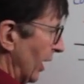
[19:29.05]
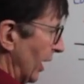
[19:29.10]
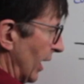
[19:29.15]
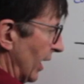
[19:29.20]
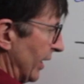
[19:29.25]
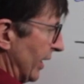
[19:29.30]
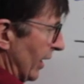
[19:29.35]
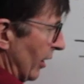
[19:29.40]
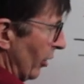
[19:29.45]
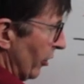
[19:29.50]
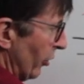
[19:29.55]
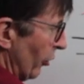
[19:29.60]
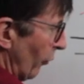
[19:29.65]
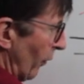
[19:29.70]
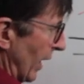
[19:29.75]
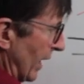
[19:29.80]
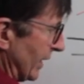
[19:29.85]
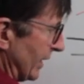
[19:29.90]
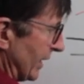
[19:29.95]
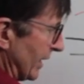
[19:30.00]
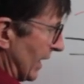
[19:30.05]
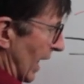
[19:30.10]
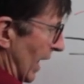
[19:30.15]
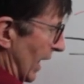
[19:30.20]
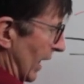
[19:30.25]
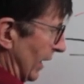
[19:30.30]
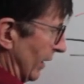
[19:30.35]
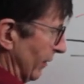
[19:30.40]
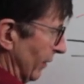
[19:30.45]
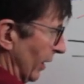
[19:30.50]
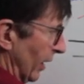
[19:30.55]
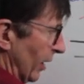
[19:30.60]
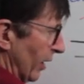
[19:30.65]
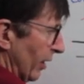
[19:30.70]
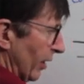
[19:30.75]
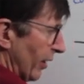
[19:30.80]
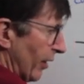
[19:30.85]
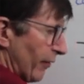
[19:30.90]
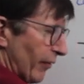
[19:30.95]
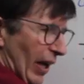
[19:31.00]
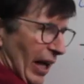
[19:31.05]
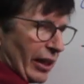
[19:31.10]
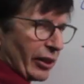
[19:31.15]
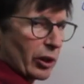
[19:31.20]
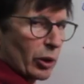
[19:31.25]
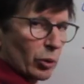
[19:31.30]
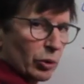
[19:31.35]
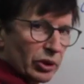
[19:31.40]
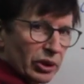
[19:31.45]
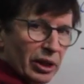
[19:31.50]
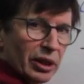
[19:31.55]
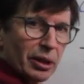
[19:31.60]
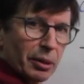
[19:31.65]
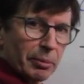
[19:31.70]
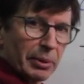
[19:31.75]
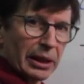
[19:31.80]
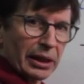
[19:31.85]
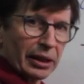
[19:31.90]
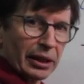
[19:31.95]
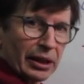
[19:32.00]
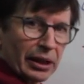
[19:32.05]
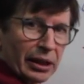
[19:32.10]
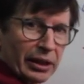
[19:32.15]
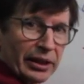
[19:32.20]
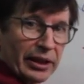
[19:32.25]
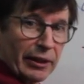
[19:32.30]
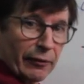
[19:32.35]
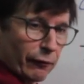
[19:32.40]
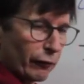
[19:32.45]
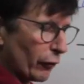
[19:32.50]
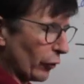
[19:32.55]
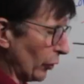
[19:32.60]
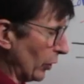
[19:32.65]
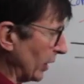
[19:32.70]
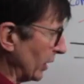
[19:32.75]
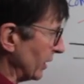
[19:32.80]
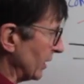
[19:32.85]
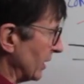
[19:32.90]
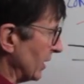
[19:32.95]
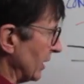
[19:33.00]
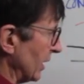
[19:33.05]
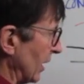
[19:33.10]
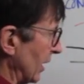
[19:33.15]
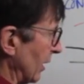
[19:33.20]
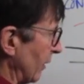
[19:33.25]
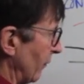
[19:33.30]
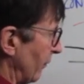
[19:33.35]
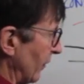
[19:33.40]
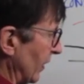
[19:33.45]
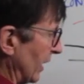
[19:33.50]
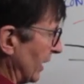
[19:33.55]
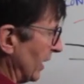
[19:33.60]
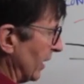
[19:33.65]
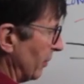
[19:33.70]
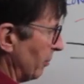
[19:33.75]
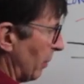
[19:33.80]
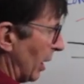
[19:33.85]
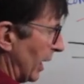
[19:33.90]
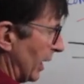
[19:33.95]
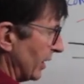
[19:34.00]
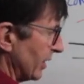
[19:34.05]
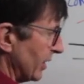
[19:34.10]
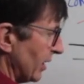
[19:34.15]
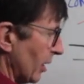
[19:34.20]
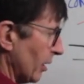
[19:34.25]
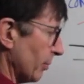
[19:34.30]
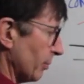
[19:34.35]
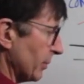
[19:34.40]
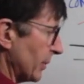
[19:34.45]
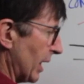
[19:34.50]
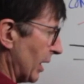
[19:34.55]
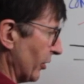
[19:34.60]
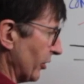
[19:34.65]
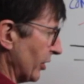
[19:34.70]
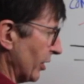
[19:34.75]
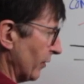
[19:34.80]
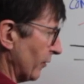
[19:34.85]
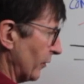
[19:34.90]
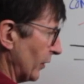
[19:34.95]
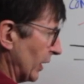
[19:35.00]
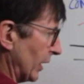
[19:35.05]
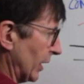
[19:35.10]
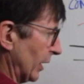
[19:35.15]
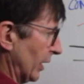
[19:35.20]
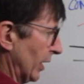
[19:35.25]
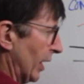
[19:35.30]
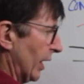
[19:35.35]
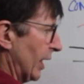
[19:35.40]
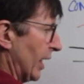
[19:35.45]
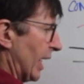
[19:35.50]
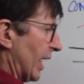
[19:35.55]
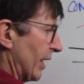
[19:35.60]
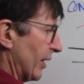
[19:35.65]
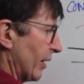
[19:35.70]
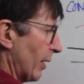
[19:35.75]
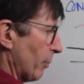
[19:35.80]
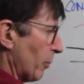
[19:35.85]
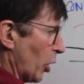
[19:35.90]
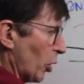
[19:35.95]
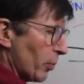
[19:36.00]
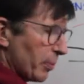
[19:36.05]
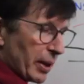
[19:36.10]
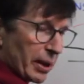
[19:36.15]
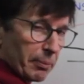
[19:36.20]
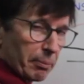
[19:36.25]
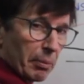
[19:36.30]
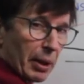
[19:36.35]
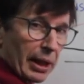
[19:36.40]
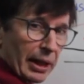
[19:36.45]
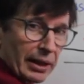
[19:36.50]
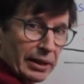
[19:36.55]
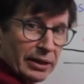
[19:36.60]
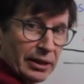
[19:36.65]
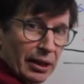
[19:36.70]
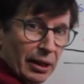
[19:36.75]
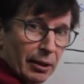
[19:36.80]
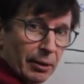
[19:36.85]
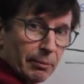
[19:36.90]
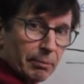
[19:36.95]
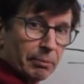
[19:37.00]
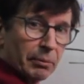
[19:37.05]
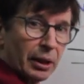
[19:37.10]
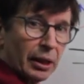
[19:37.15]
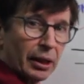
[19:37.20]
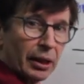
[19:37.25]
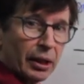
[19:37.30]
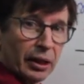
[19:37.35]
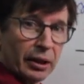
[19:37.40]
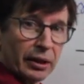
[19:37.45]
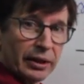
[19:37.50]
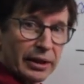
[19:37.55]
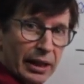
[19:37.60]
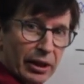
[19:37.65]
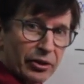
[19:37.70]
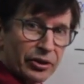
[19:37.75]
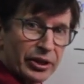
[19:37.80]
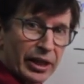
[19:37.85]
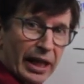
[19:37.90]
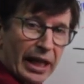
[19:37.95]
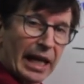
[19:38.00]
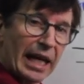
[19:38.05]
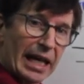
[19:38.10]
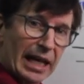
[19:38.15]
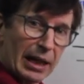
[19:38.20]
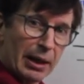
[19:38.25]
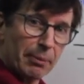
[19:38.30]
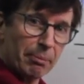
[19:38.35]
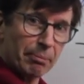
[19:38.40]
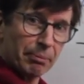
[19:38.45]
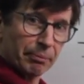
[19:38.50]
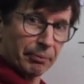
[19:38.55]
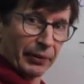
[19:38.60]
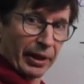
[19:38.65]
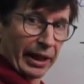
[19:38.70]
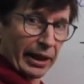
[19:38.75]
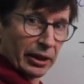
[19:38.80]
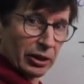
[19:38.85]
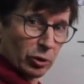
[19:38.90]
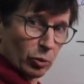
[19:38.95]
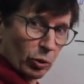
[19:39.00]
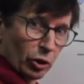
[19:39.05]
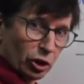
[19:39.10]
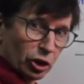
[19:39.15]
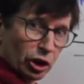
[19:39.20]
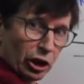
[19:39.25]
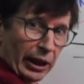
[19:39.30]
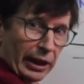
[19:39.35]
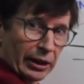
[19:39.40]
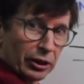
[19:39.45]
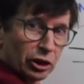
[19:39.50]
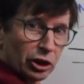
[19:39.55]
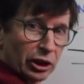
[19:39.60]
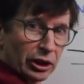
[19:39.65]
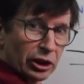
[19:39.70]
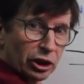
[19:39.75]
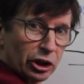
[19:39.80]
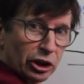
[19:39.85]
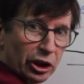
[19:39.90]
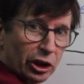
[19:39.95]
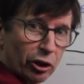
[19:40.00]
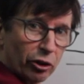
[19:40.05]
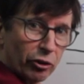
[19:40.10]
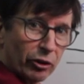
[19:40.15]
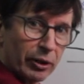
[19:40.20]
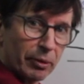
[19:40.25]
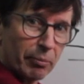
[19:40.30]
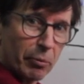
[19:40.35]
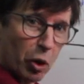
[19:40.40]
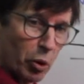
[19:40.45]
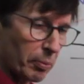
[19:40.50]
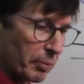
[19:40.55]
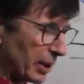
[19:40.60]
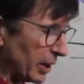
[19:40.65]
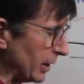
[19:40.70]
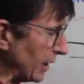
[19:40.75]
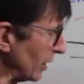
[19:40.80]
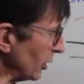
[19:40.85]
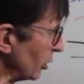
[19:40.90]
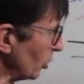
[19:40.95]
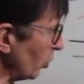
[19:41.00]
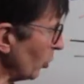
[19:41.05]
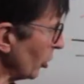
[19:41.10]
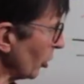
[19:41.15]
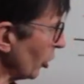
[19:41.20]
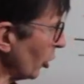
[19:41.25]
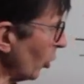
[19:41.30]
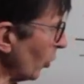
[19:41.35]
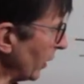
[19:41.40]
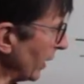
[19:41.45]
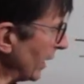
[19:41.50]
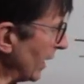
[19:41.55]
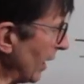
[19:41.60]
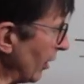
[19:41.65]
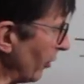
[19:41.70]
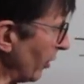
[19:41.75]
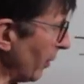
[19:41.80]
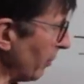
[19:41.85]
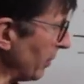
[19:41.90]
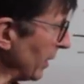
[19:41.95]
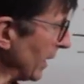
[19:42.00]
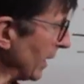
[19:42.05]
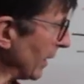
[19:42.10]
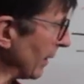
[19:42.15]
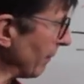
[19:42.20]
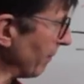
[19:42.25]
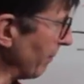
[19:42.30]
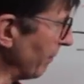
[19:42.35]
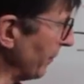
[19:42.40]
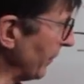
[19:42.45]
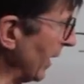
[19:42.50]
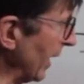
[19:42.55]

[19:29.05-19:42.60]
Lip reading: And then on the right side, the value is going to be a little different, V by some delta V, and the moment by some delta M, as we're changing shear and moment as we're going down the beam.